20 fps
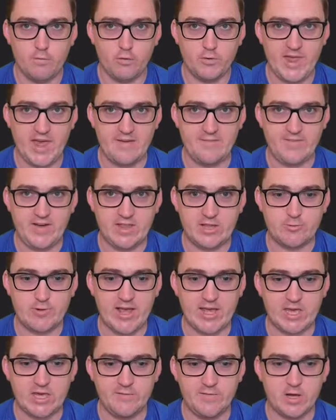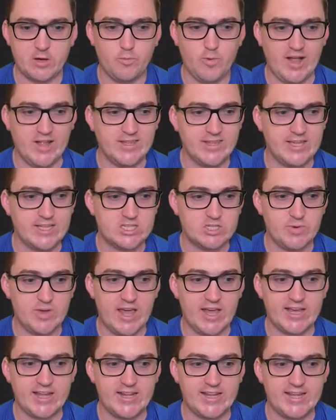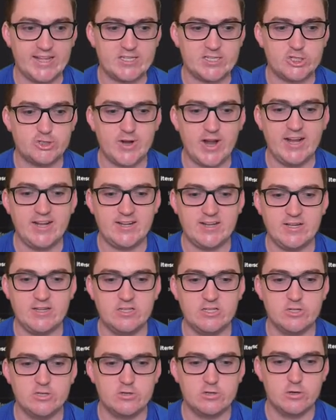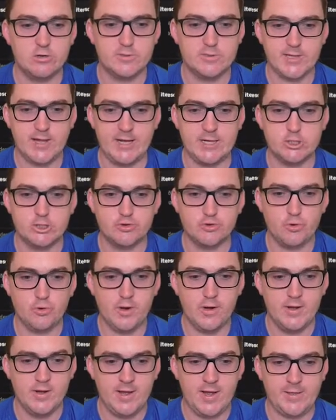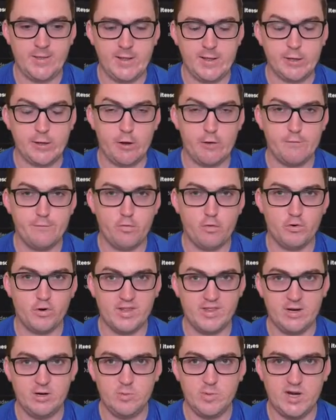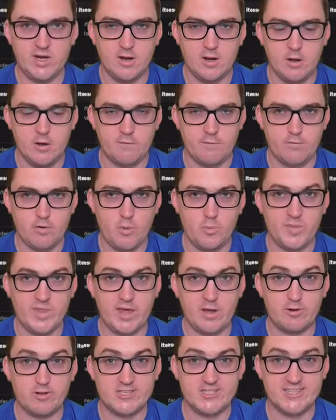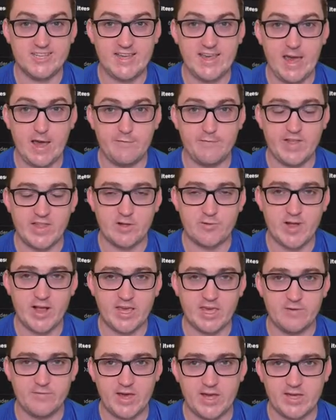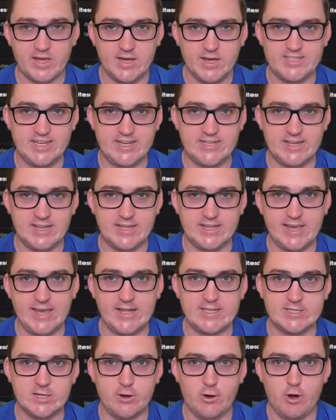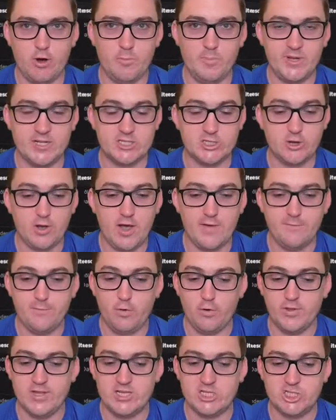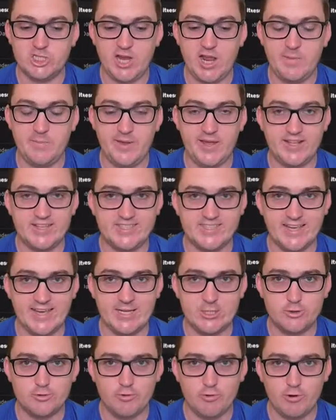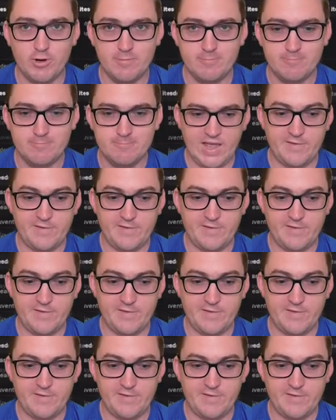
for that Vela Reykjavik one yet, so we are going to get straight into the group stage draw and then go forward a little bit from there and see how Vela Reykjavik did get on. But time for this Champions League draw.